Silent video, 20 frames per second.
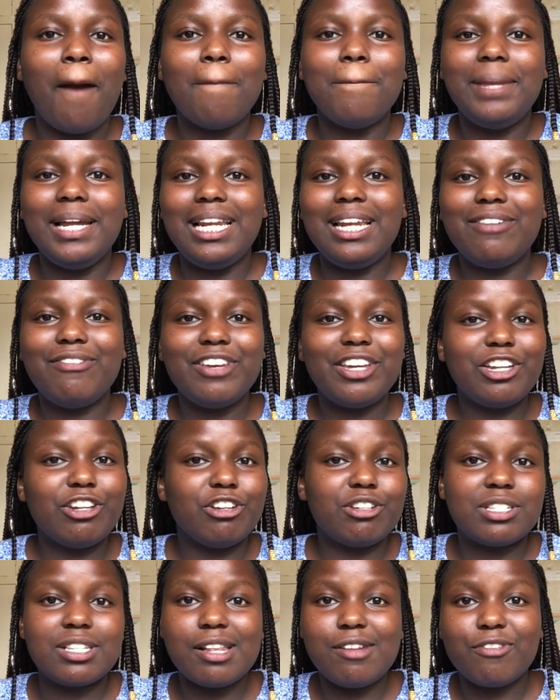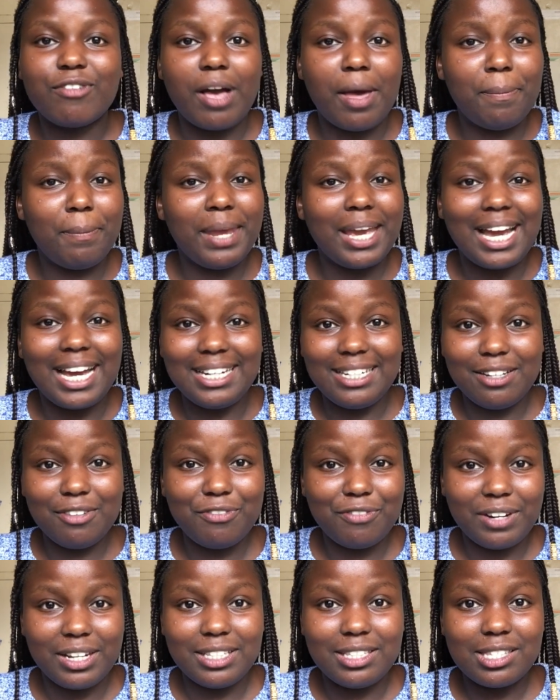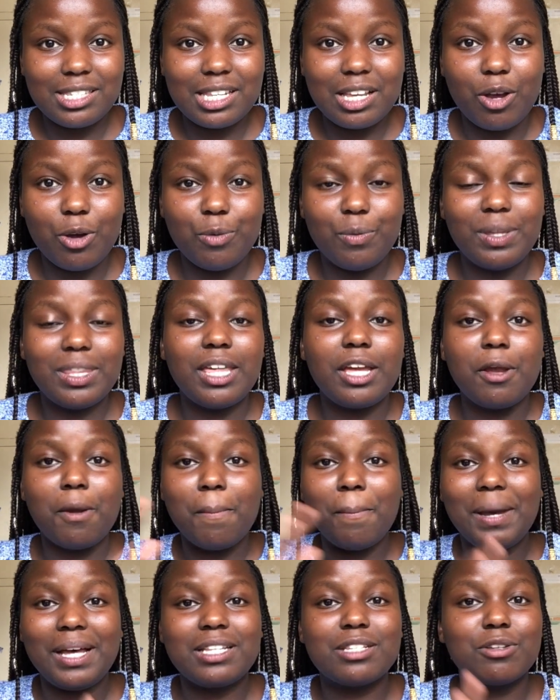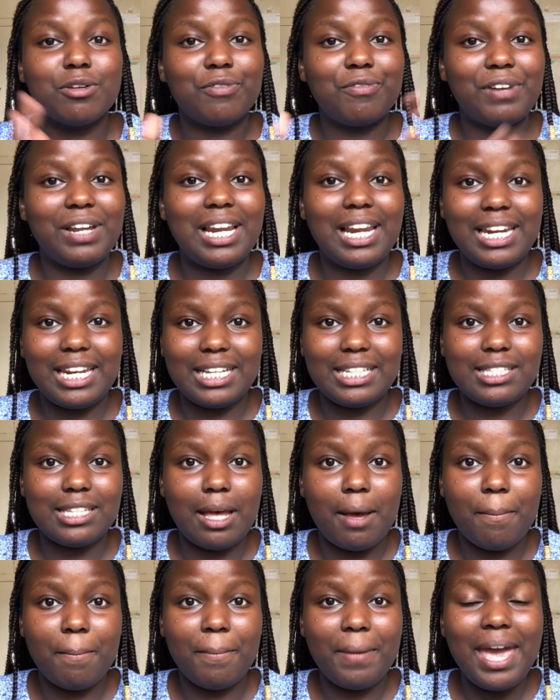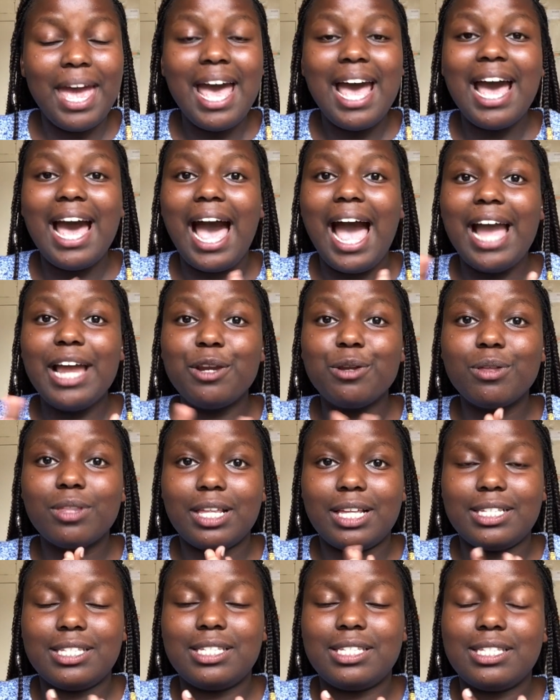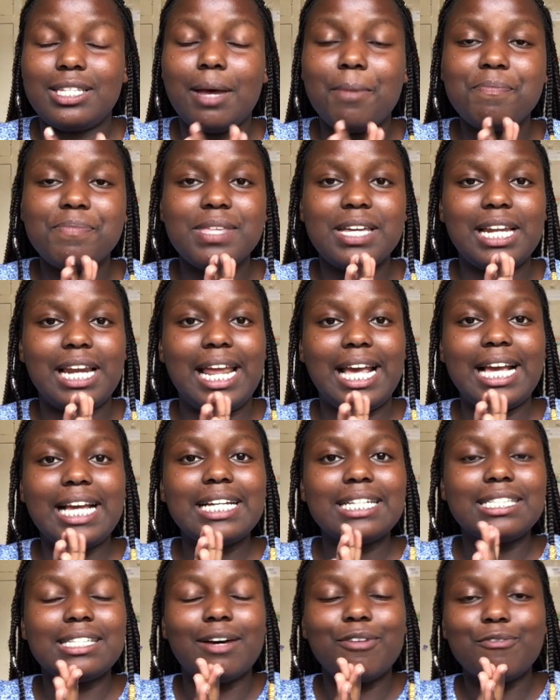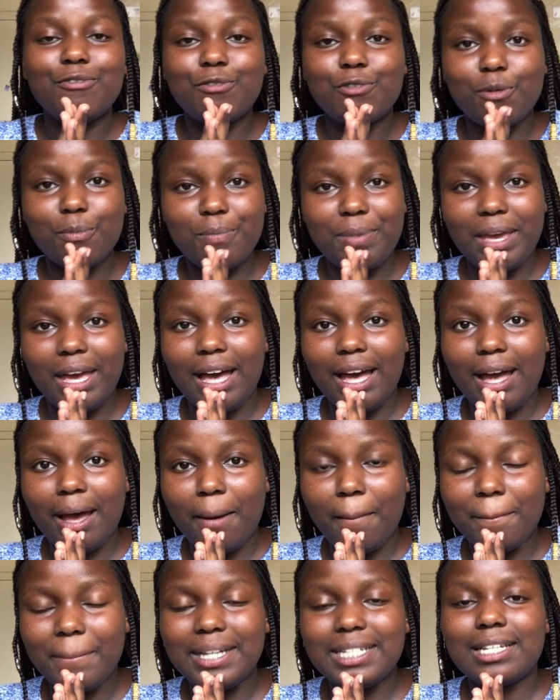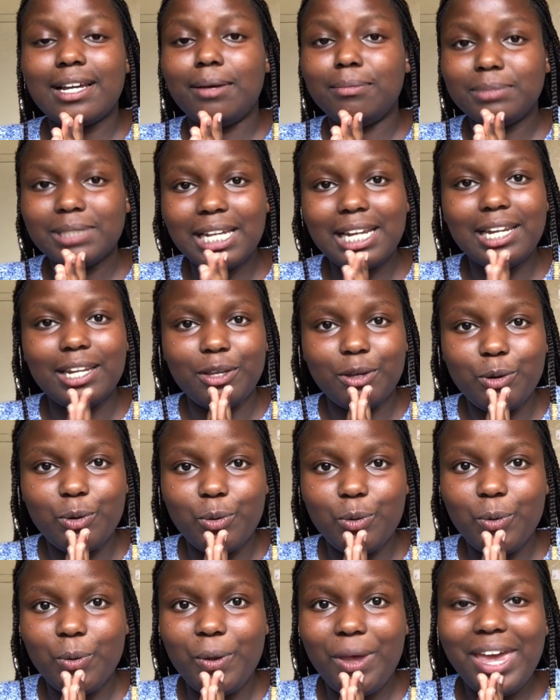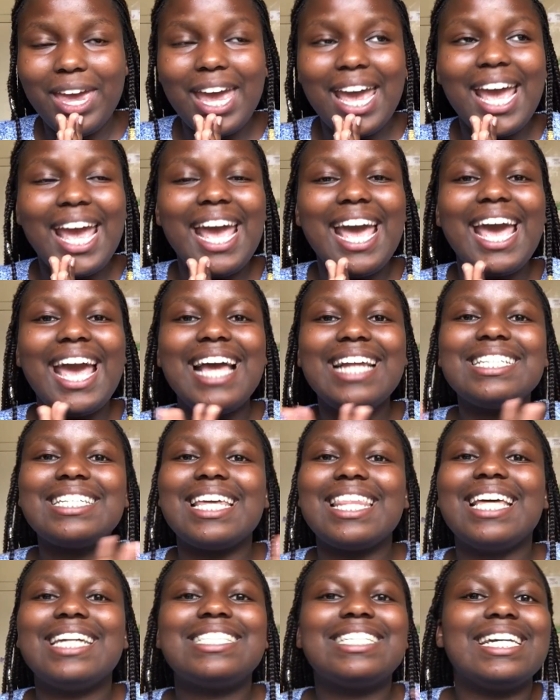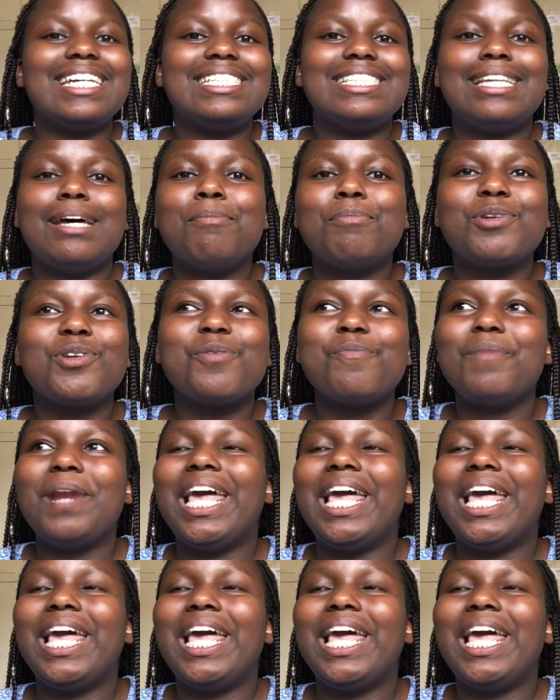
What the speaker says: believing in yourself can make a difference on whether you pass or fail an exam? I know there's something like exam phobia, but I'm telling you, enter that exam room